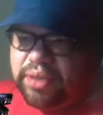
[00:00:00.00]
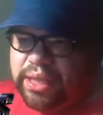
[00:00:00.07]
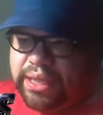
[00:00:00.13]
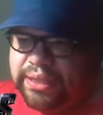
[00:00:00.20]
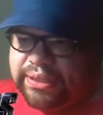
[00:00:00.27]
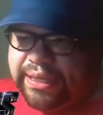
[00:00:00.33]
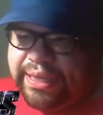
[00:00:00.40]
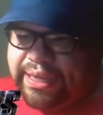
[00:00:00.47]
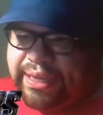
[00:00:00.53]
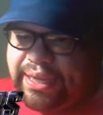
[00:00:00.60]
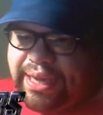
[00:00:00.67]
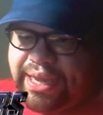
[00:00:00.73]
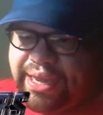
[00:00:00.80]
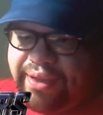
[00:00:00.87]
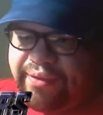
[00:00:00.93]
And today
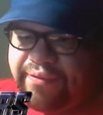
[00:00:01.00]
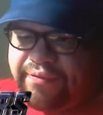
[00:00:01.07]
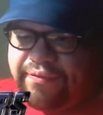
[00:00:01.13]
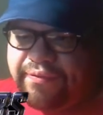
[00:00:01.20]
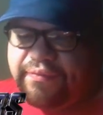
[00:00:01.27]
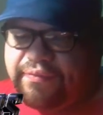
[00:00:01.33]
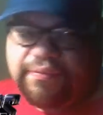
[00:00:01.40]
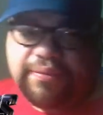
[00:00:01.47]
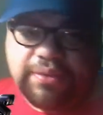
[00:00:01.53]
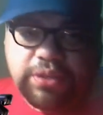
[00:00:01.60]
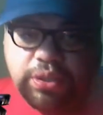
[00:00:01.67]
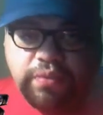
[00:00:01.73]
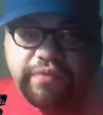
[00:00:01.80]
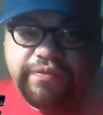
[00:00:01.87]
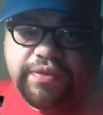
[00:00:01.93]
I have
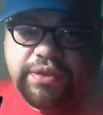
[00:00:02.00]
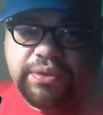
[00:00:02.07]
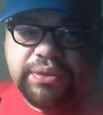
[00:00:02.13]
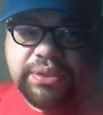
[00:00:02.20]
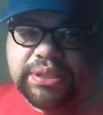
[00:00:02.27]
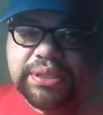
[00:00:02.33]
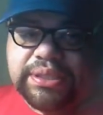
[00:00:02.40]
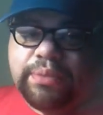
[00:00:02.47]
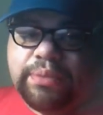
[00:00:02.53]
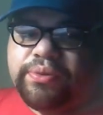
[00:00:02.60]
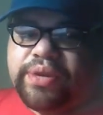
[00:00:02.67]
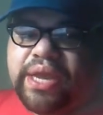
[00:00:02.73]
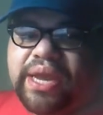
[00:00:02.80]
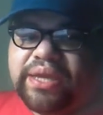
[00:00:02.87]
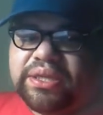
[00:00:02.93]
two reviews and some
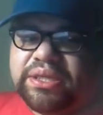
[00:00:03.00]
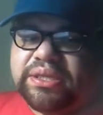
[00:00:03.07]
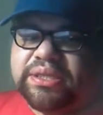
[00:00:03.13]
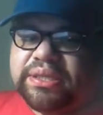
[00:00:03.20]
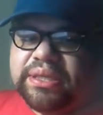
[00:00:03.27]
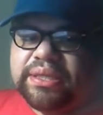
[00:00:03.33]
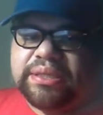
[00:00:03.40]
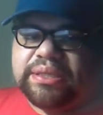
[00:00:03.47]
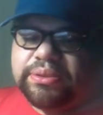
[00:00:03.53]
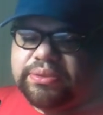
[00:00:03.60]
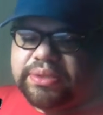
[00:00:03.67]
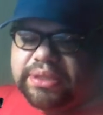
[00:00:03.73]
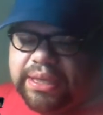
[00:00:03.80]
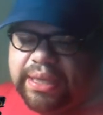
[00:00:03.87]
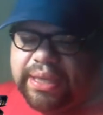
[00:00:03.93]
reactions to get to
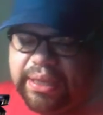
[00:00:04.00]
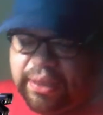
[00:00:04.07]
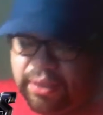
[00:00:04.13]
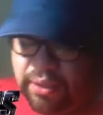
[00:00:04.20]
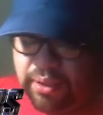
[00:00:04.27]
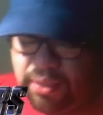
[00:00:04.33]
today.